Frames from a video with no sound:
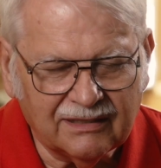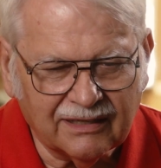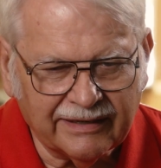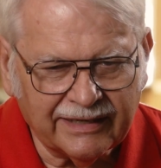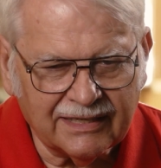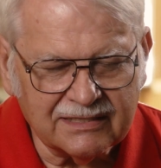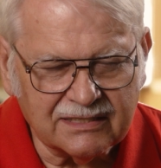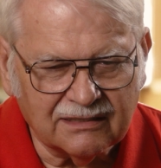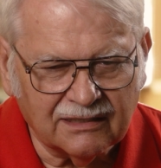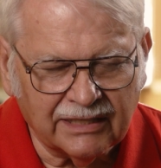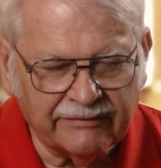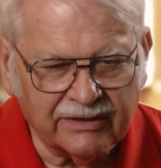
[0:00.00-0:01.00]
the guys,
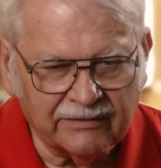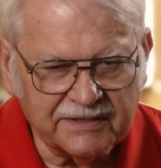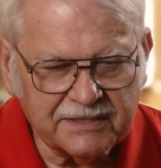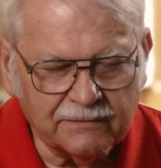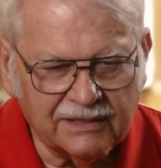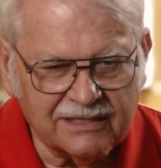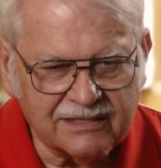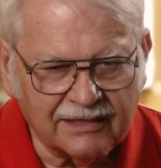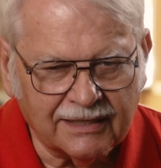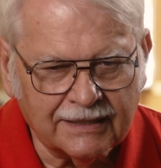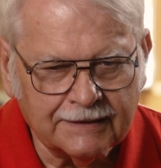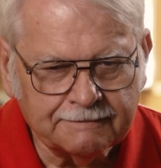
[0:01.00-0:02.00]
11 of us, we
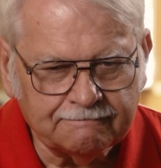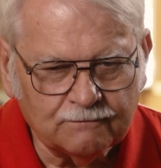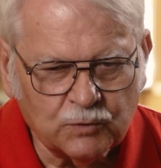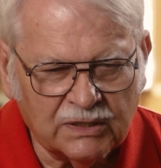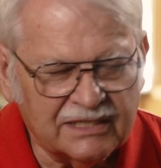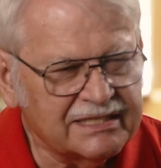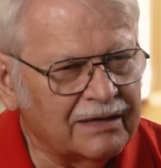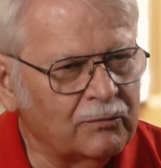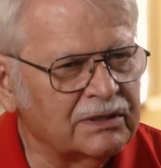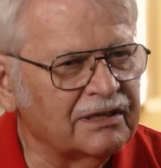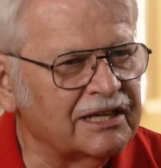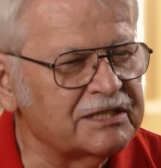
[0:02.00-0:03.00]
decided, well, let's have
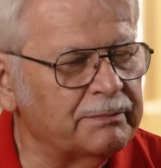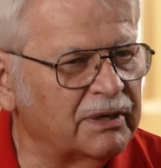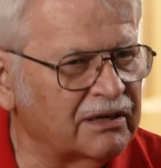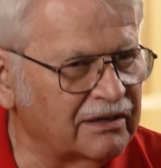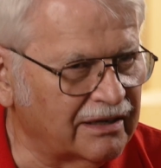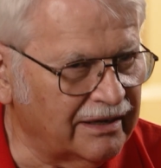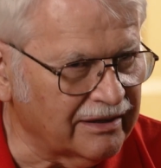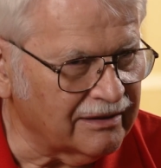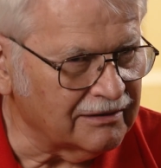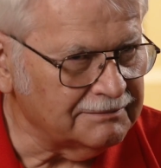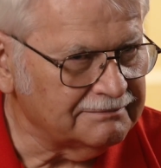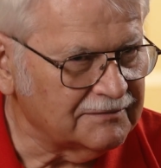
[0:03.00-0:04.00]
one last beer
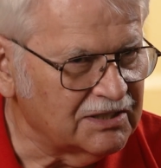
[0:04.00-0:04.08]
together.